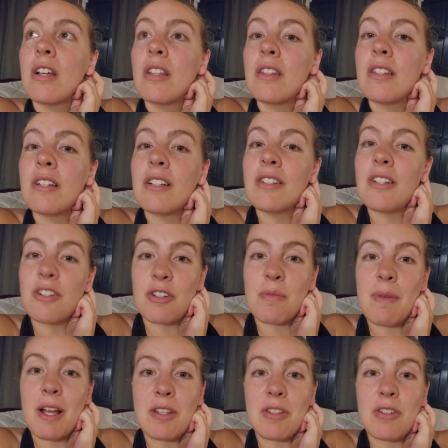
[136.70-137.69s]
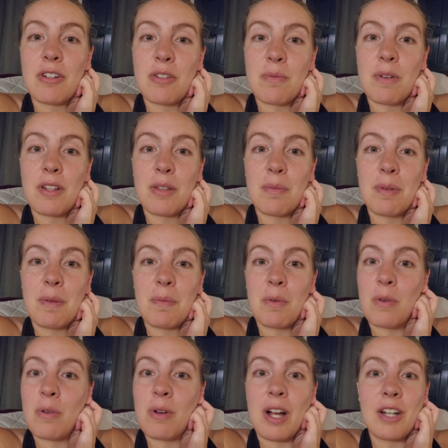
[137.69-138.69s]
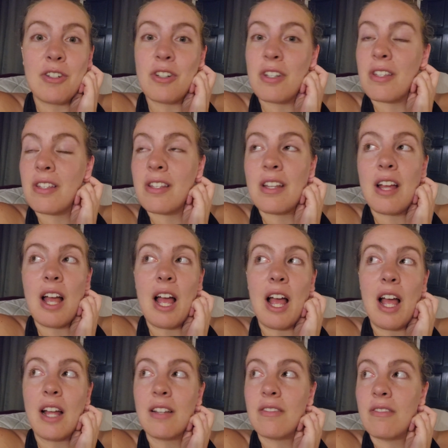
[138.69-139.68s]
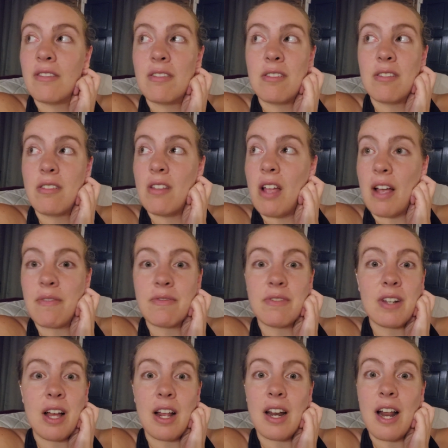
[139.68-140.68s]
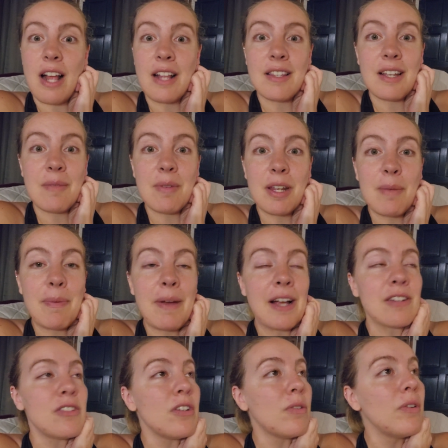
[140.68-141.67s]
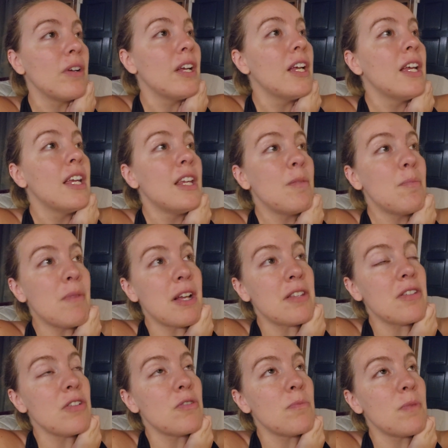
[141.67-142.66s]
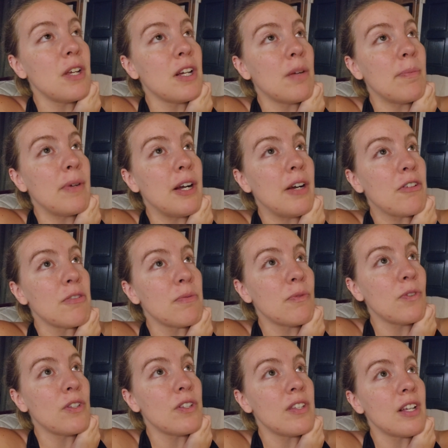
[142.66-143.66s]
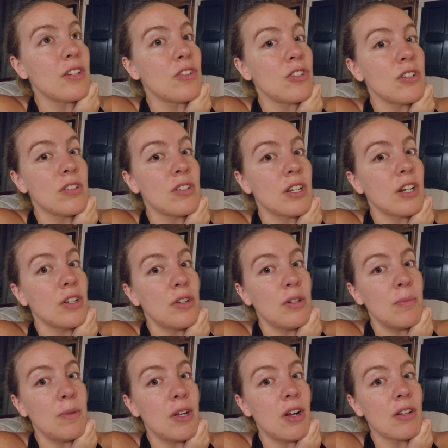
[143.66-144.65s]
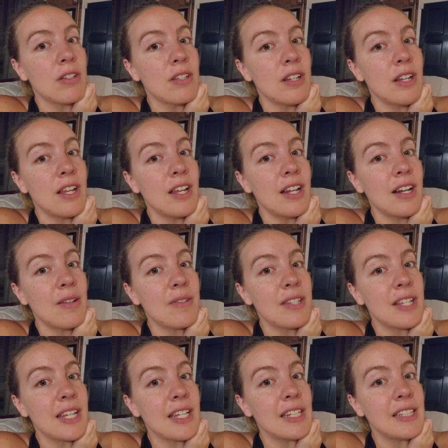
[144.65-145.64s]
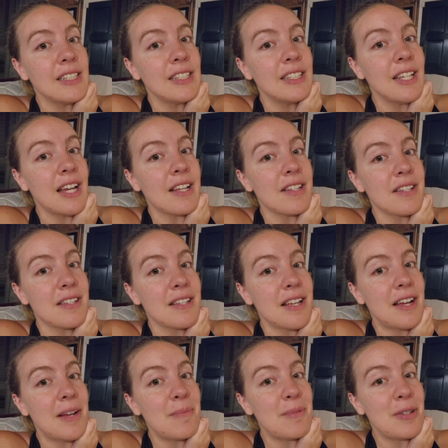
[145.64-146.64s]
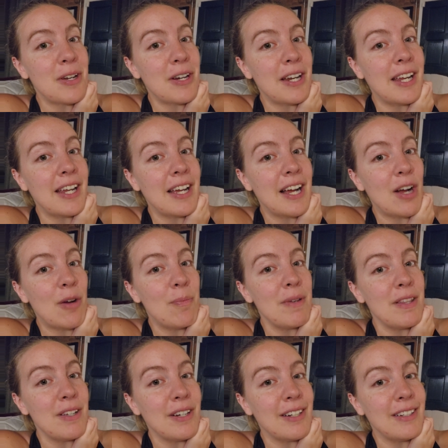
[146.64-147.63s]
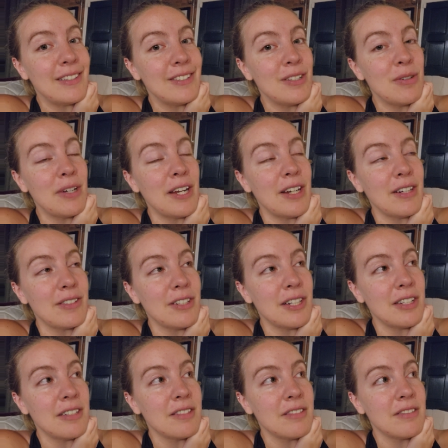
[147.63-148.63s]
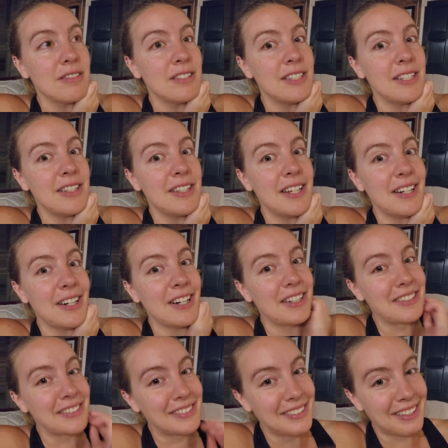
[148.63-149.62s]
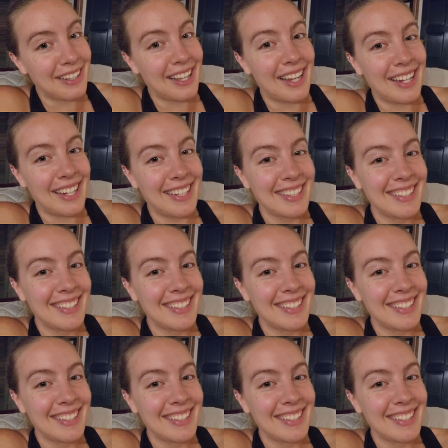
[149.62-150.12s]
the dungeon master is one of the people who I just have not had time to get back to. He messaged me a couple hours before the session. He's like, are you going to be on tonight? And I was like, yes, I'm sorry. I'll be there. No character. See you later. Like,